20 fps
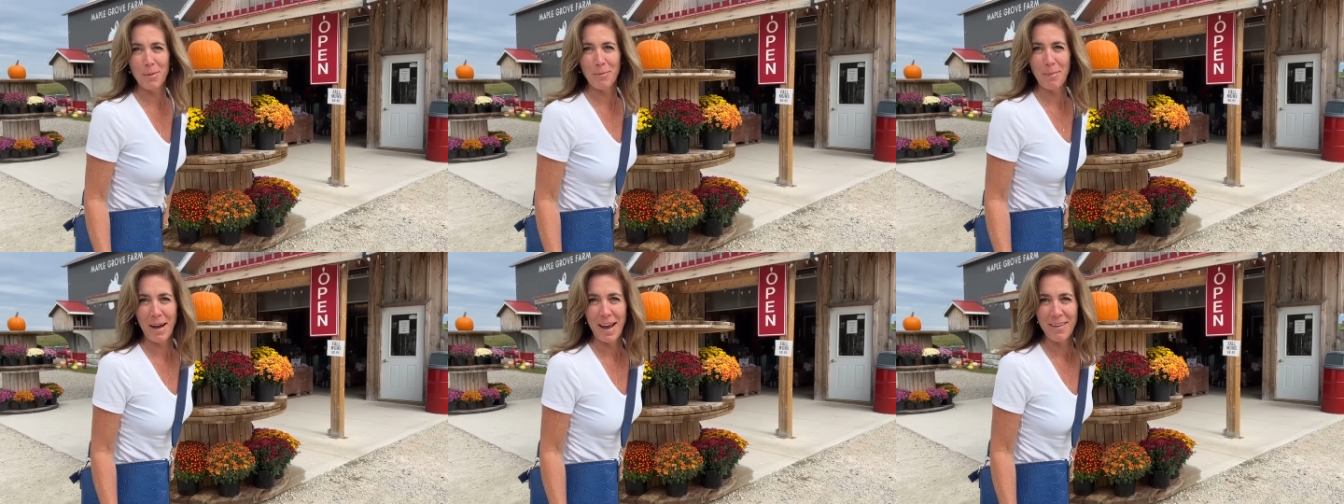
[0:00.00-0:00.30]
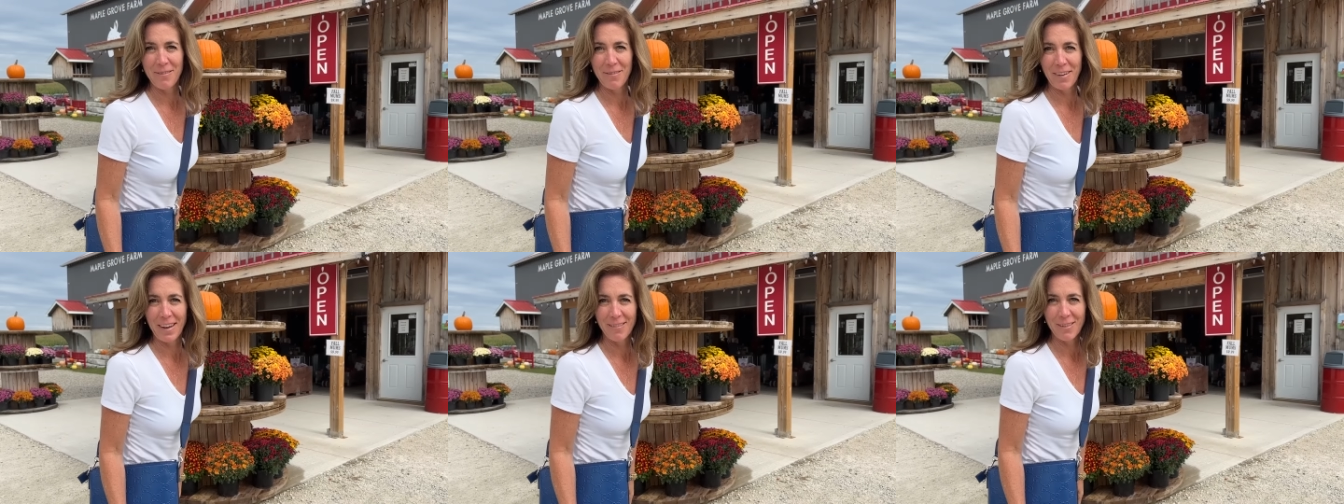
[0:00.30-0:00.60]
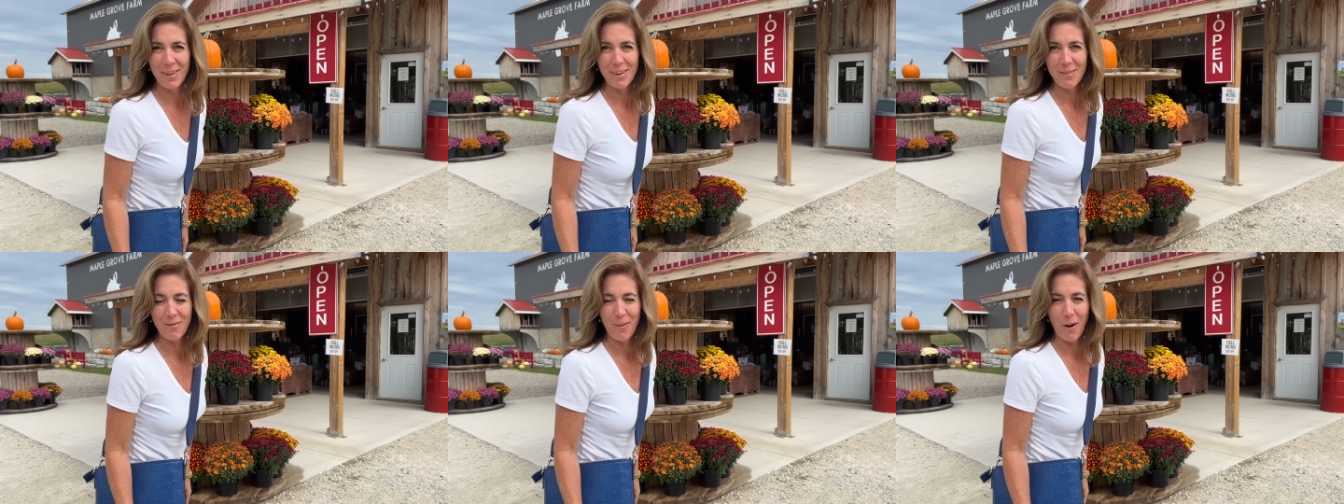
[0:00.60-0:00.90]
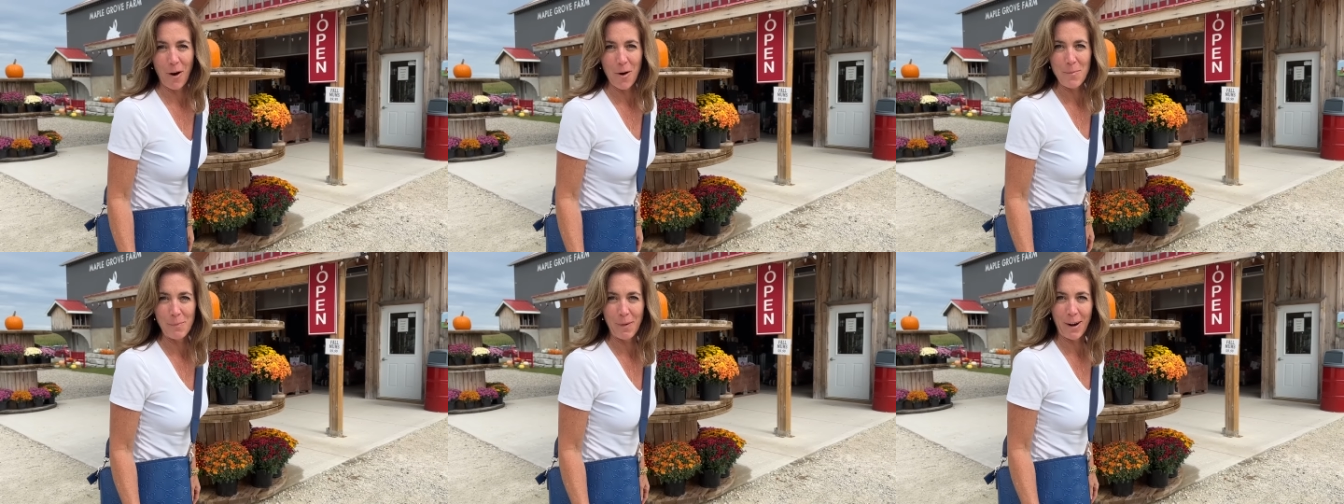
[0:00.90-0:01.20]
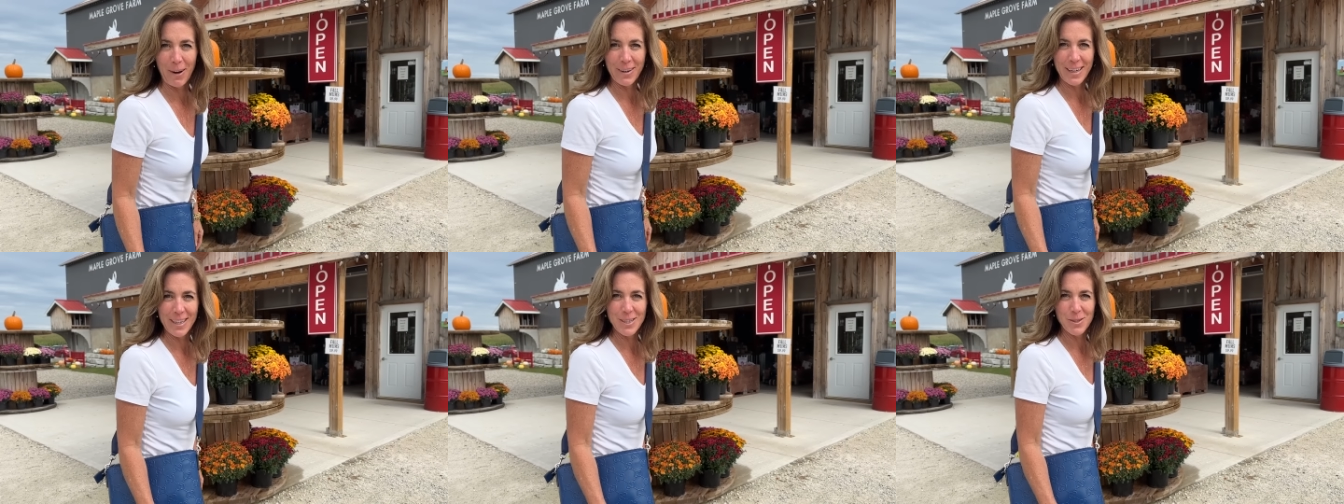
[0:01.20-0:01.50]
at my favorite farm
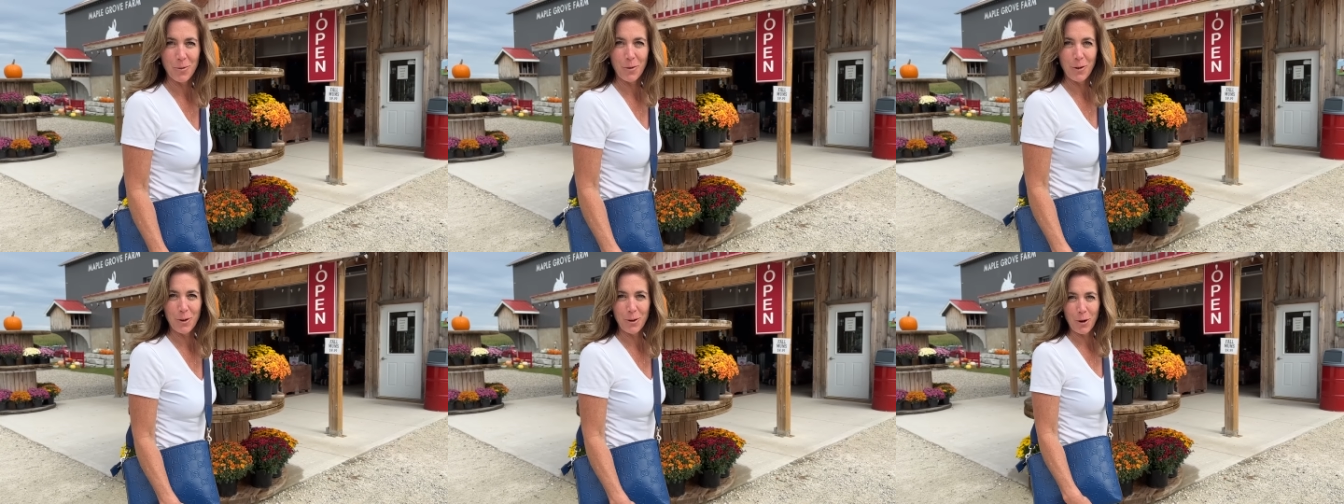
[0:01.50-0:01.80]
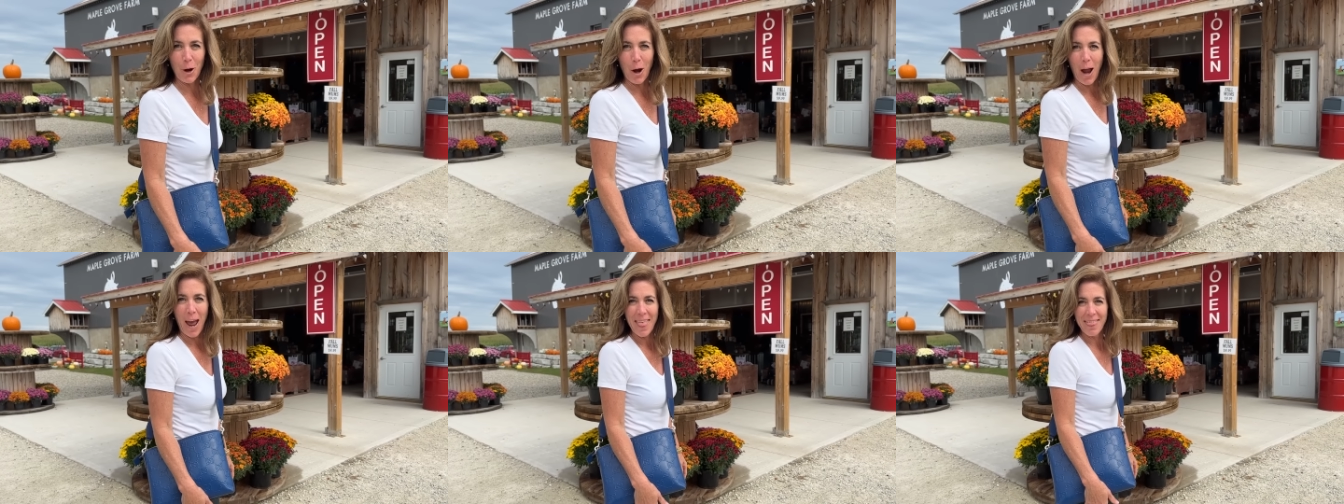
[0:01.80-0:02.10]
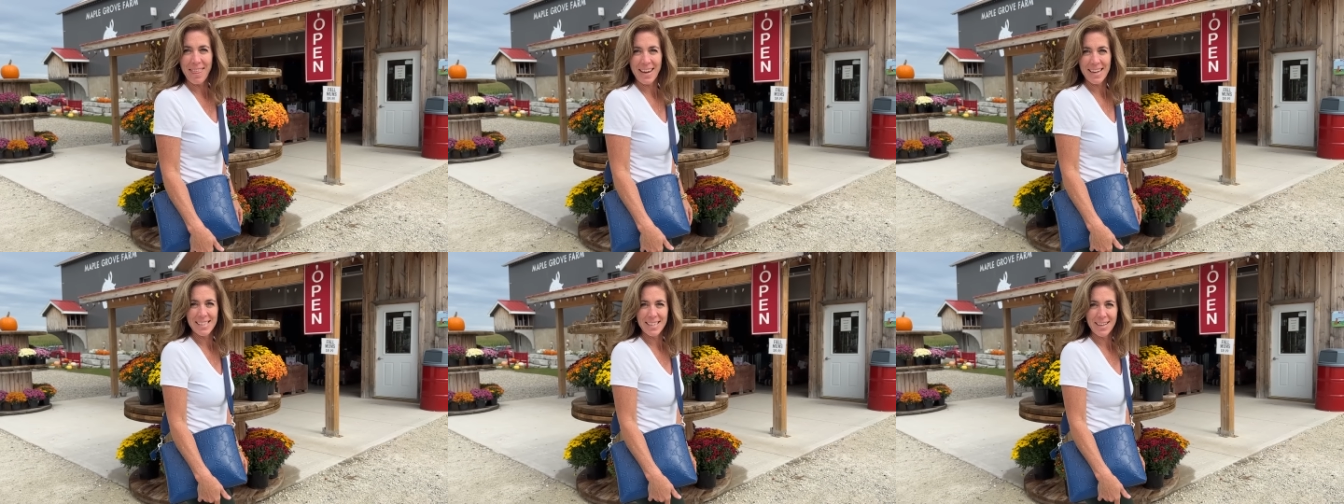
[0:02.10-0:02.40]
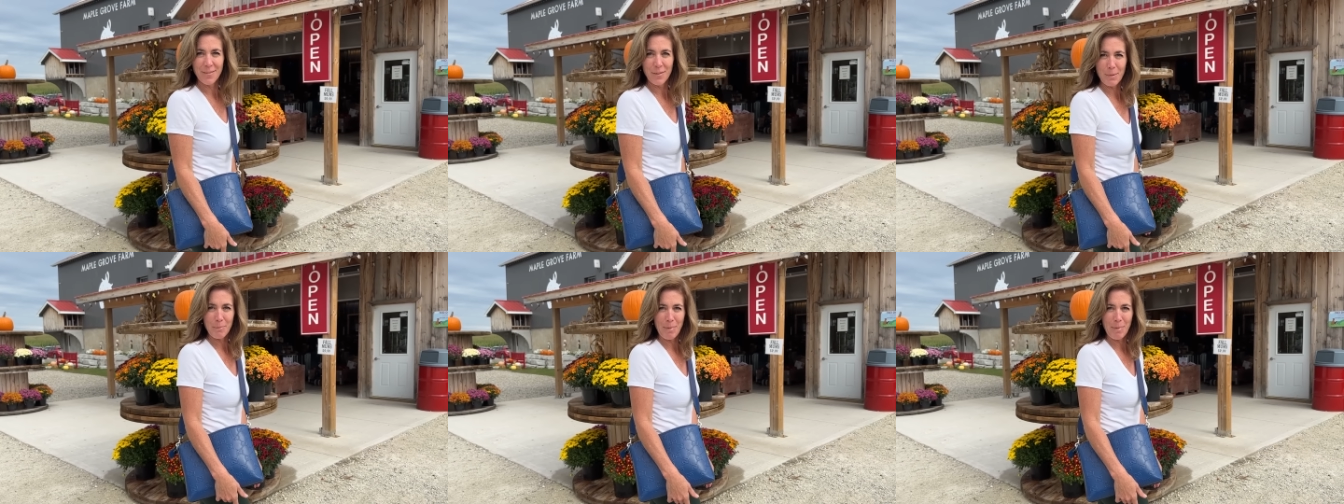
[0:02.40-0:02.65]
market to order Thanksgiving